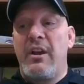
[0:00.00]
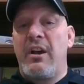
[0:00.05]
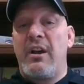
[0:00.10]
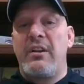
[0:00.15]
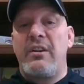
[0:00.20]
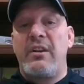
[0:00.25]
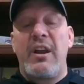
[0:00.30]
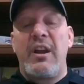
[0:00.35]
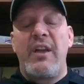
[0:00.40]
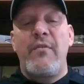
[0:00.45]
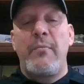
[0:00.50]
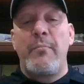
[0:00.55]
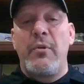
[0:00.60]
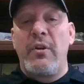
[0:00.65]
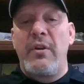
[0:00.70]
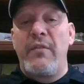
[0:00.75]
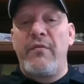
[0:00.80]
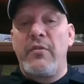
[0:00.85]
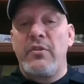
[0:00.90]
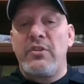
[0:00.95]
You got to have
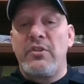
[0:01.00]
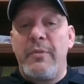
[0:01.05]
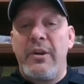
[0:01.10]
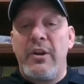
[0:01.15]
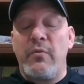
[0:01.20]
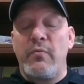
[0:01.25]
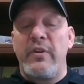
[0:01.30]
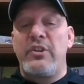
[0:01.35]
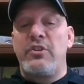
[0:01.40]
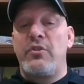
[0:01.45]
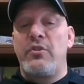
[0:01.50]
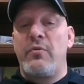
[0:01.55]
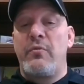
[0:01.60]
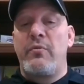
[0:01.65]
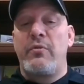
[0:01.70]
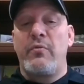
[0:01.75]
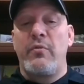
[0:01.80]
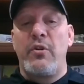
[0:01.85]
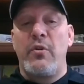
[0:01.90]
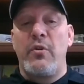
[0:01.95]
ability for somebody to reach you
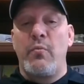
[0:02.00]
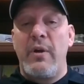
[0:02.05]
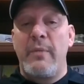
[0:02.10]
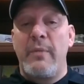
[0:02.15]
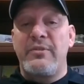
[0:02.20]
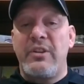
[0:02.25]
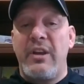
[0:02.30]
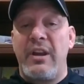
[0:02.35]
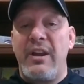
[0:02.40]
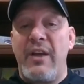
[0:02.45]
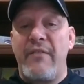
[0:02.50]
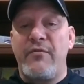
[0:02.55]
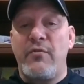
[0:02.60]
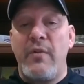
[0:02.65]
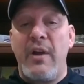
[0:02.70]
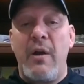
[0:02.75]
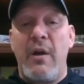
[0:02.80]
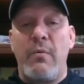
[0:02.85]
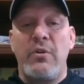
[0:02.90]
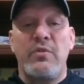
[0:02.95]
through your website
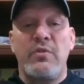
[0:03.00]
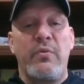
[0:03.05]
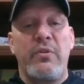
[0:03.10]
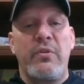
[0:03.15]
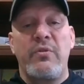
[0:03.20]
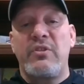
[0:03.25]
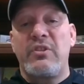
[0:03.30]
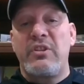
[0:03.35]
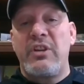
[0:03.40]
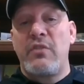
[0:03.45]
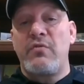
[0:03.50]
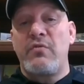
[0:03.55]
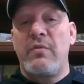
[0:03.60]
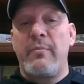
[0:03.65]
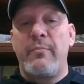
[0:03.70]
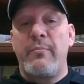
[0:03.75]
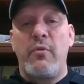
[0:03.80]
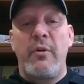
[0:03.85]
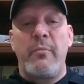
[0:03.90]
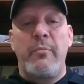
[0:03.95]
after hours, whether it's schedule
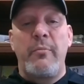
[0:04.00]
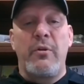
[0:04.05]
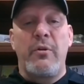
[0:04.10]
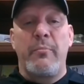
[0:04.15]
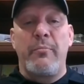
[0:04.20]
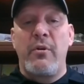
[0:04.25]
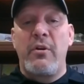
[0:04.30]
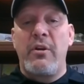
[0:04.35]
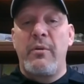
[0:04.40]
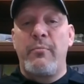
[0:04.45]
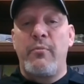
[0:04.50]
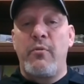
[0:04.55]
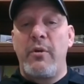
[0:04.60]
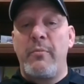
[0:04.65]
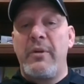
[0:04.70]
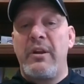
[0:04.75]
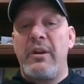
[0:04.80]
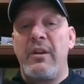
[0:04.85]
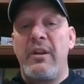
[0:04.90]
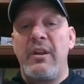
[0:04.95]
an appointment or book an
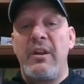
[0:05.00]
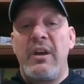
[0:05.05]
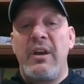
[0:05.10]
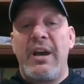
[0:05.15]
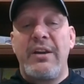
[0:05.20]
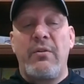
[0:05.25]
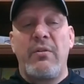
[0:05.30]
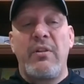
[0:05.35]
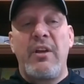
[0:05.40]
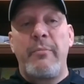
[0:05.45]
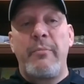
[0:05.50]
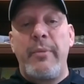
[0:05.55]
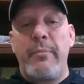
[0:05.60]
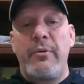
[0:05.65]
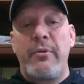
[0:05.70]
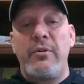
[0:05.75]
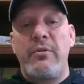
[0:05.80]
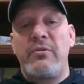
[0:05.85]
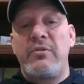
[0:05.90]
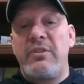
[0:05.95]
appointment. I know a lot of people
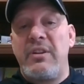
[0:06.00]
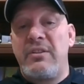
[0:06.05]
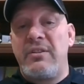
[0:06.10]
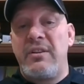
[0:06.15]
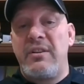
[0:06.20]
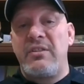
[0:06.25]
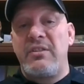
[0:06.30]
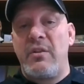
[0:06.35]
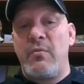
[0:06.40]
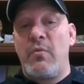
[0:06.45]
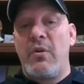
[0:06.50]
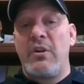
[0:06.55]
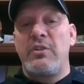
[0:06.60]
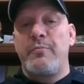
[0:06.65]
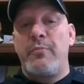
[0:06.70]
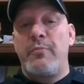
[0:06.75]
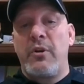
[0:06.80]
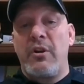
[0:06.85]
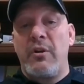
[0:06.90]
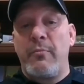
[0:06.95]
use CCC1's
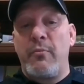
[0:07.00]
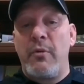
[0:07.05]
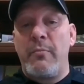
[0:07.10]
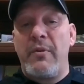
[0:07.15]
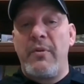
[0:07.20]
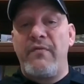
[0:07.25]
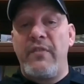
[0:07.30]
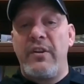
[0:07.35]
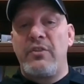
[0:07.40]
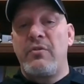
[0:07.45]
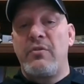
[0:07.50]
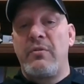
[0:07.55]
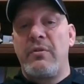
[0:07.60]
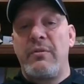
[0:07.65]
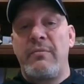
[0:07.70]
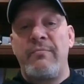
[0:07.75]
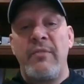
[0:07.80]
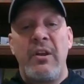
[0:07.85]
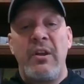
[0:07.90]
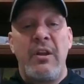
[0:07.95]
book an appointment feature,
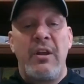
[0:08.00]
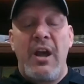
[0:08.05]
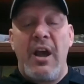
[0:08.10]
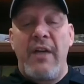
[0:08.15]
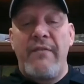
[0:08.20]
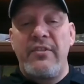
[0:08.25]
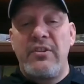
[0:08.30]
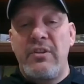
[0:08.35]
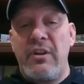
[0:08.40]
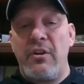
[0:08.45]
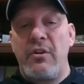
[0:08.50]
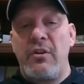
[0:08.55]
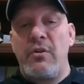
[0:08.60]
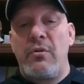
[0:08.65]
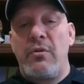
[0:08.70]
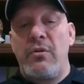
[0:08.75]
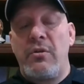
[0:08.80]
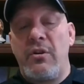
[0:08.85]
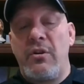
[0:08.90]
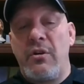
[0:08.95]
and obviously I
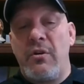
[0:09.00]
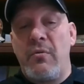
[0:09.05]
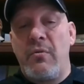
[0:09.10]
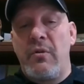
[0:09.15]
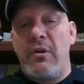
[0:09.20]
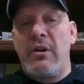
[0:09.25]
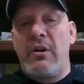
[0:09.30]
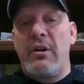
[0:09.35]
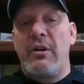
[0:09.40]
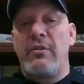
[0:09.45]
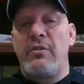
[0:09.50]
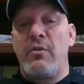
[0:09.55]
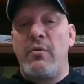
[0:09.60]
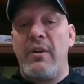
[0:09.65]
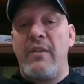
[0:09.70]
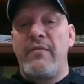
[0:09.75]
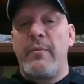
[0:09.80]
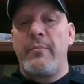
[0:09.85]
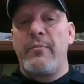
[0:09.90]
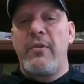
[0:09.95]
know you
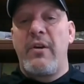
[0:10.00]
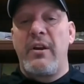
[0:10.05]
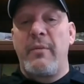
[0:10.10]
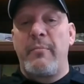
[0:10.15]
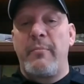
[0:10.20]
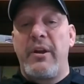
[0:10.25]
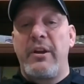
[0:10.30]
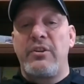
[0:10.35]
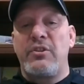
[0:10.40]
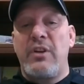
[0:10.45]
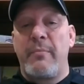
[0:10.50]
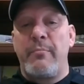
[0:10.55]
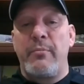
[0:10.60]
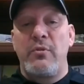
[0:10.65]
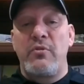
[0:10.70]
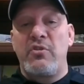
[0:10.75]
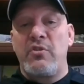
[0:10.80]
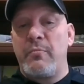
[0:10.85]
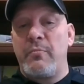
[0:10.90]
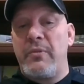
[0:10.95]
have the product Body Shop
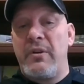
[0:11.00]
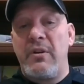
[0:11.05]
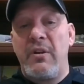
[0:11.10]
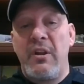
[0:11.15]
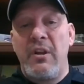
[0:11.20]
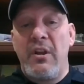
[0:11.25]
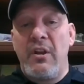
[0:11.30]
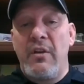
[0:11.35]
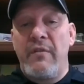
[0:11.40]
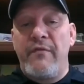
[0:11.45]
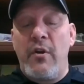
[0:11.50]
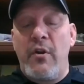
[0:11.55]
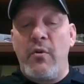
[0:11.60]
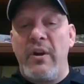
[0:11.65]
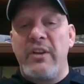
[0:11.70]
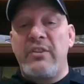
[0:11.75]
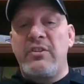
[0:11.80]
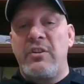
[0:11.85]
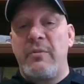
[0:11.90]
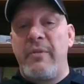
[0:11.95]
Booster, but photo
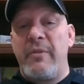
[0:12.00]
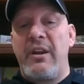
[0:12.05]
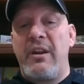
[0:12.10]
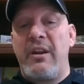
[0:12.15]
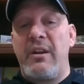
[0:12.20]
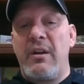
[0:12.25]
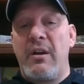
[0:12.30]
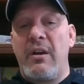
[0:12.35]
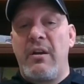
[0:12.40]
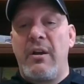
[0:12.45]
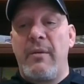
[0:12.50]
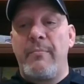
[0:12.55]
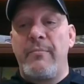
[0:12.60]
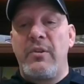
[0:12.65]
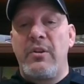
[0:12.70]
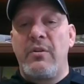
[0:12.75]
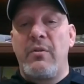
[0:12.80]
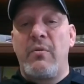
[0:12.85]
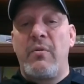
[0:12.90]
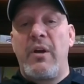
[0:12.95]
estimating,
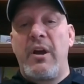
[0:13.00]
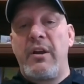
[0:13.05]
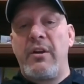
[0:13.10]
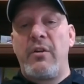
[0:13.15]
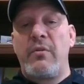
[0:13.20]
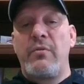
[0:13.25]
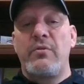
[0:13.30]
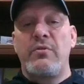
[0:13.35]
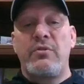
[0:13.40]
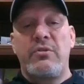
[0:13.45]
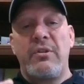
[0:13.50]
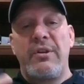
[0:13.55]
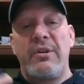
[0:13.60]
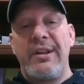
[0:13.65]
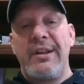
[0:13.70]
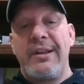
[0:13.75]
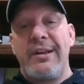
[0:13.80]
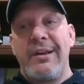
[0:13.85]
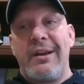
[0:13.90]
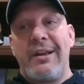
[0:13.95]
I know there's
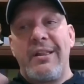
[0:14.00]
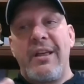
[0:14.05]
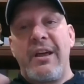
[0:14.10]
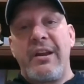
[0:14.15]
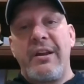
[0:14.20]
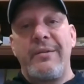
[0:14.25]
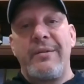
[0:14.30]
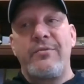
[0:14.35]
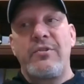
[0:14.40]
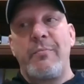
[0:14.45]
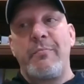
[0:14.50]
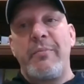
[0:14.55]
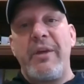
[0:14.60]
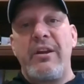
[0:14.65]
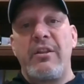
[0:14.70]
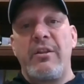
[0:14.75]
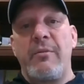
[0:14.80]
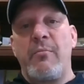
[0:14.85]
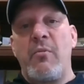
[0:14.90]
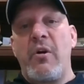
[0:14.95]
a lot of debate
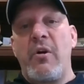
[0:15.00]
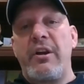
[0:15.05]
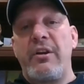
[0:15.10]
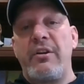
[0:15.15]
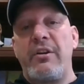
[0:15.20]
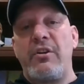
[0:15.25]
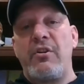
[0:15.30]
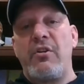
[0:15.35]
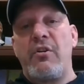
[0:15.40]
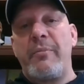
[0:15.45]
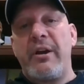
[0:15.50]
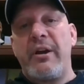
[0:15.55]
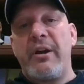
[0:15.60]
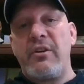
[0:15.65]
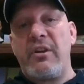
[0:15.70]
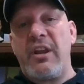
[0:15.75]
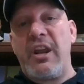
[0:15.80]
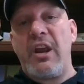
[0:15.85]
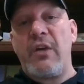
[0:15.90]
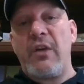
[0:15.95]
in the market, about
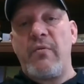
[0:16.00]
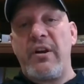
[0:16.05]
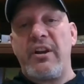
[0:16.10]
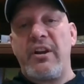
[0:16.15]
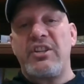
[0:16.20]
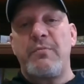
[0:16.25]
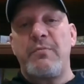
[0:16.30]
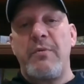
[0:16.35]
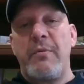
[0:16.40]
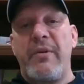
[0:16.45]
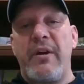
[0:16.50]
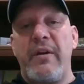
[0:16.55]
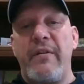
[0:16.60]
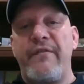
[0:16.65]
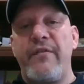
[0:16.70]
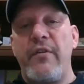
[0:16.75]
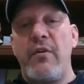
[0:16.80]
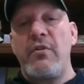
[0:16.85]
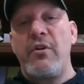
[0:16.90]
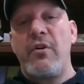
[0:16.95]
you can't write an estimate by a
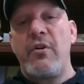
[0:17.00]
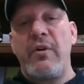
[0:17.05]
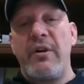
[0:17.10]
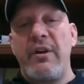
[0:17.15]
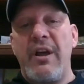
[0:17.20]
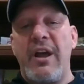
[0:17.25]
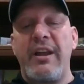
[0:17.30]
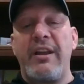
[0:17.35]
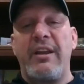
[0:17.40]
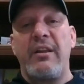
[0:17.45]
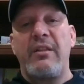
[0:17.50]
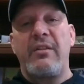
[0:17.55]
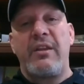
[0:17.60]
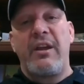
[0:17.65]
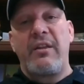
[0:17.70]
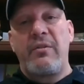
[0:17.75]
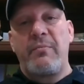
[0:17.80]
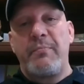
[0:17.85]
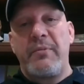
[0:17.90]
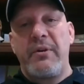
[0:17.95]
photo, and I get
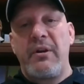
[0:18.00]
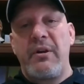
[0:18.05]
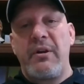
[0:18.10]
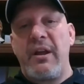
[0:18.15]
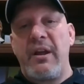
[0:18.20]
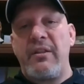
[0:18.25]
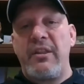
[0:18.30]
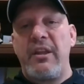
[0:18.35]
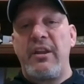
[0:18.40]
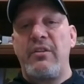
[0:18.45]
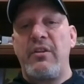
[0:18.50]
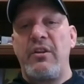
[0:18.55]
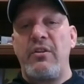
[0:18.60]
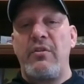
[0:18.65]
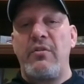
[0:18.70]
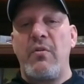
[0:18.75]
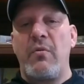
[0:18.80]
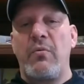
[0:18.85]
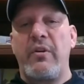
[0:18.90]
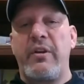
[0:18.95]
that, but I think that you
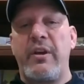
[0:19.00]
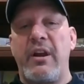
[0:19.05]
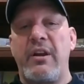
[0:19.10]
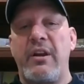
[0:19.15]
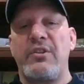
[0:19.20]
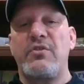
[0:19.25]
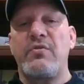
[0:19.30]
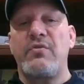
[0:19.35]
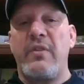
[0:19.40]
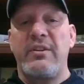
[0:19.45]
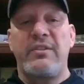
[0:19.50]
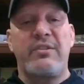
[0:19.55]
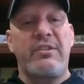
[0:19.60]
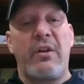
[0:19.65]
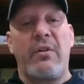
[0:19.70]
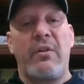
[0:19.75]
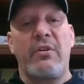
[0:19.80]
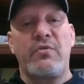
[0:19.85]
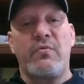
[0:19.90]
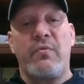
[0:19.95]
don't look at it as trying to
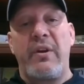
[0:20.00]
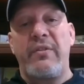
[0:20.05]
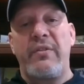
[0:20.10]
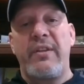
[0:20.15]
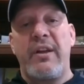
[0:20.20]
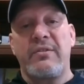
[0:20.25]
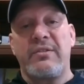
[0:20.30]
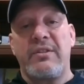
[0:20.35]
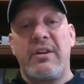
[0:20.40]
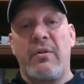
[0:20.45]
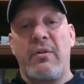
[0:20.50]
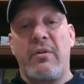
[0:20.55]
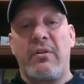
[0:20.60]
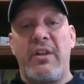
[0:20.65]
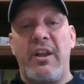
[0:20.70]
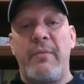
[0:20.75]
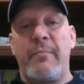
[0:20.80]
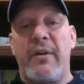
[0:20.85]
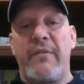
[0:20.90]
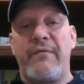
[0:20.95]
settle a $20,000
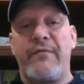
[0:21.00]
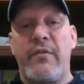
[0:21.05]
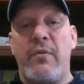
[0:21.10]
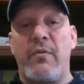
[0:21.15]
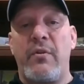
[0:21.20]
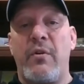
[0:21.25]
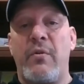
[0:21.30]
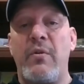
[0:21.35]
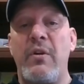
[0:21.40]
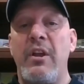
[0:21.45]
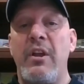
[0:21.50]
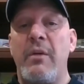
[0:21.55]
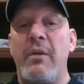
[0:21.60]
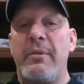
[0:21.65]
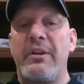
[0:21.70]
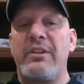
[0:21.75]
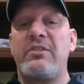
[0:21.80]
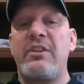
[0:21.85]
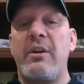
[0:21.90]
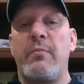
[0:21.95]
claim by photo, but
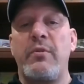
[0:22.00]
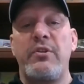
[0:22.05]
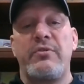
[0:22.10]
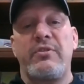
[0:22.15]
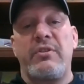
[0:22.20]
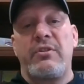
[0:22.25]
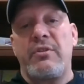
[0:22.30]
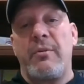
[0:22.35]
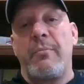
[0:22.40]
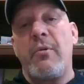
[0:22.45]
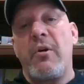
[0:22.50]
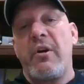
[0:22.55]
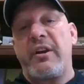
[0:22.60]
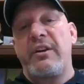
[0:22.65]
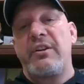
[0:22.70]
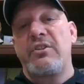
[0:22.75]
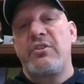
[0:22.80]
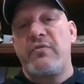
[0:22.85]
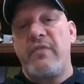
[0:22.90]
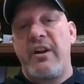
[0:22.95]
instead we're using it as a
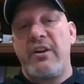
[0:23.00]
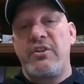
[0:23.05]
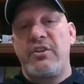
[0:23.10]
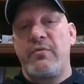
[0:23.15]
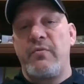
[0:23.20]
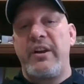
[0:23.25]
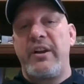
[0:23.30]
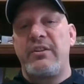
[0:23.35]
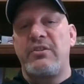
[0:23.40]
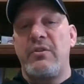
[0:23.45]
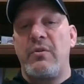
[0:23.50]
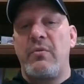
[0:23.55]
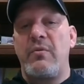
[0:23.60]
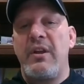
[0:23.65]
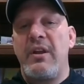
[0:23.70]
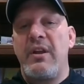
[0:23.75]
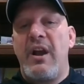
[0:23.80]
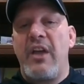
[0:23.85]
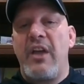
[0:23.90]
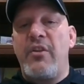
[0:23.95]
marketing strategy, right? So
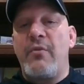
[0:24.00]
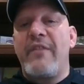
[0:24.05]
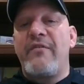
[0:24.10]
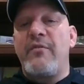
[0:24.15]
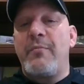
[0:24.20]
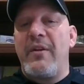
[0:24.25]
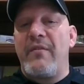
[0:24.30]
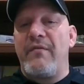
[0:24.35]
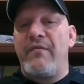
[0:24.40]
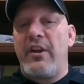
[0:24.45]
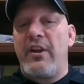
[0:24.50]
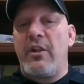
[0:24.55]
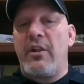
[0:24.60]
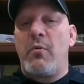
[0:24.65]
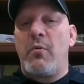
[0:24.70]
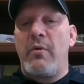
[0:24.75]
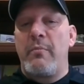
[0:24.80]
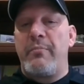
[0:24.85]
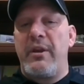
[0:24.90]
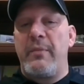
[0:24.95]
I think we have to be available
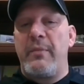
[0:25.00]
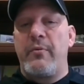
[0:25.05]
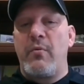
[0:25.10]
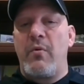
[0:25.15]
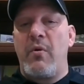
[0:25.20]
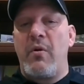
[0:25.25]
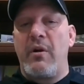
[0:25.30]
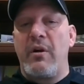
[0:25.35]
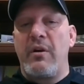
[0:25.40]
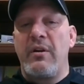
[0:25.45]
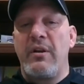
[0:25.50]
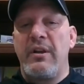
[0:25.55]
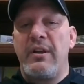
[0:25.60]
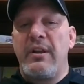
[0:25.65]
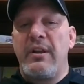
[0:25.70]
when people are.